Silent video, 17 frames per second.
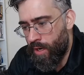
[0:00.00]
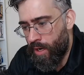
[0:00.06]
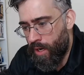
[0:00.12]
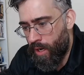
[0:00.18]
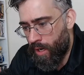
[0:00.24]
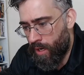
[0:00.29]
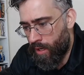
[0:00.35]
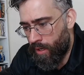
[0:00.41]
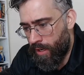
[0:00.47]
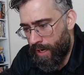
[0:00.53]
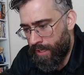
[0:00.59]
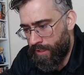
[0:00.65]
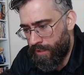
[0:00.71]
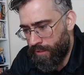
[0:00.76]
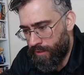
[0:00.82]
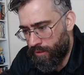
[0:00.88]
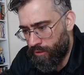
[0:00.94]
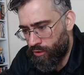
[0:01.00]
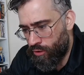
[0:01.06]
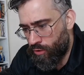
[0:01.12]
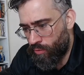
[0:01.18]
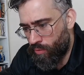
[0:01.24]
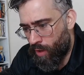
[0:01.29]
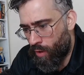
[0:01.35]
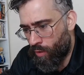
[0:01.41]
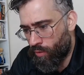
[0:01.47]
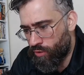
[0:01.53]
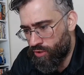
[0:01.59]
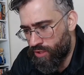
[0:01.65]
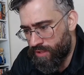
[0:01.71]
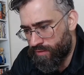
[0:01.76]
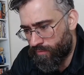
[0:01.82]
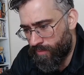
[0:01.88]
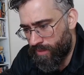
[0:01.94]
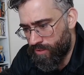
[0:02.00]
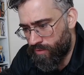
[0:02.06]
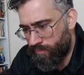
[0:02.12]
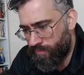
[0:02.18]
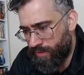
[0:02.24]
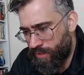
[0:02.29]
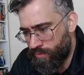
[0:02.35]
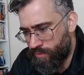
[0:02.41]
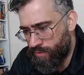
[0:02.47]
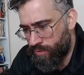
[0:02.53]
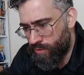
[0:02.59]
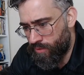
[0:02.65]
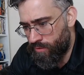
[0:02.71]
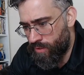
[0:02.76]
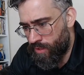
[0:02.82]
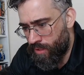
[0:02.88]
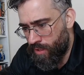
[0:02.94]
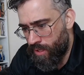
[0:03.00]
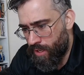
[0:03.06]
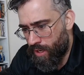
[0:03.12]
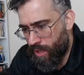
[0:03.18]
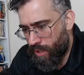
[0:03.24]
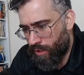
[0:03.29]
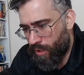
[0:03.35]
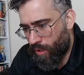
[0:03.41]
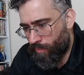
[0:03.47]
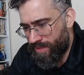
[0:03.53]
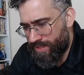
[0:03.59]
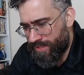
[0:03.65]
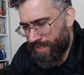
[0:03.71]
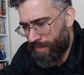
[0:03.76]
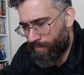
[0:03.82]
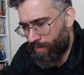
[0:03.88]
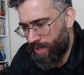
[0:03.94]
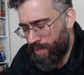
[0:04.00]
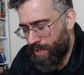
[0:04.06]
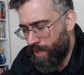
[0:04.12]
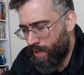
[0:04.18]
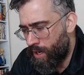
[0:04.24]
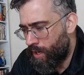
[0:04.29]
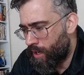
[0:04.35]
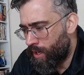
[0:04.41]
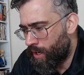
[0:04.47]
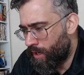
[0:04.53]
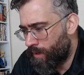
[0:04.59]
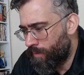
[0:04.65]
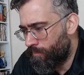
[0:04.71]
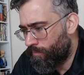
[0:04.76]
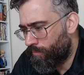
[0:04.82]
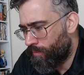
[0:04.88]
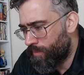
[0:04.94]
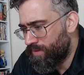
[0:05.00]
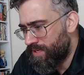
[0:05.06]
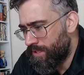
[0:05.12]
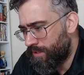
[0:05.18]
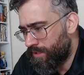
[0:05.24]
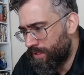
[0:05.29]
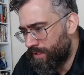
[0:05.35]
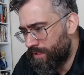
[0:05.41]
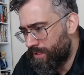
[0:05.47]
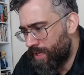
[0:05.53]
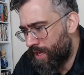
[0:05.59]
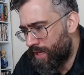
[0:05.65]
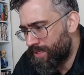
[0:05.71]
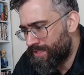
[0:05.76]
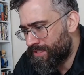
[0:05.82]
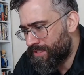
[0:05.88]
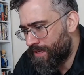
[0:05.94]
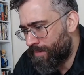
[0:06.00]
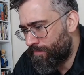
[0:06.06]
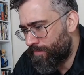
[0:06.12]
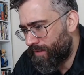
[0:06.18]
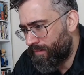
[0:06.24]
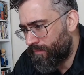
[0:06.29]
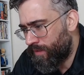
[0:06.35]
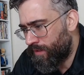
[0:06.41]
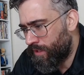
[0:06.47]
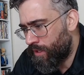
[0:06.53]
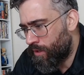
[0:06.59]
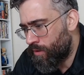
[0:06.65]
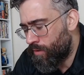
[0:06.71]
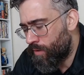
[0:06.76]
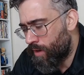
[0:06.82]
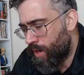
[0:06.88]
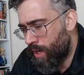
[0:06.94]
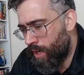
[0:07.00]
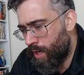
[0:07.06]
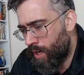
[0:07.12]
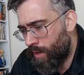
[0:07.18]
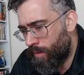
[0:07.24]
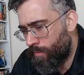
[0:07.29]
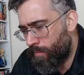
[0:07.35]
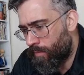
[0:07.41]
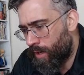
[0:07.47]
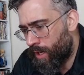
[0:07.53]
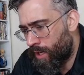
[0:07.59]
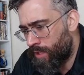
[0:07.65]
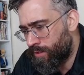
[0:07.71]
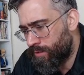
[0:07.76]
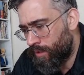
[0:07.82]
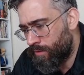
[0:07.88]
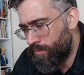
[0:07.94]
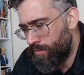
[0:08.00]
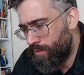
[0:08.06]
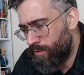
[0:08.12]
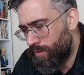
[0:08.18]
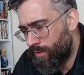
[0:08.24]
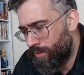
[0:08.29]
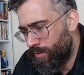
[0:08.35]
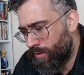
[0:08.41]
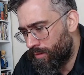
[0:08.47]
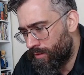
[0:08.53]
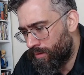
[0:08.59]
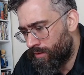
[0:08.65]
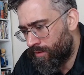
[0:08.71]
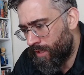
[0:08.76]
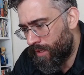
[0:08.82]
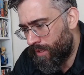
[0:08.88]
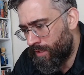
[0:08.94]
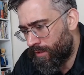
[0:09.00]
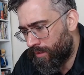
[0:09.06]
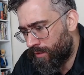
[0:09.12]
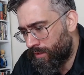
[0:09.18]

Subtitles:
Any new Hulk transformation videos soon? I can't wait to get mine. When we did the assembly video, I don't think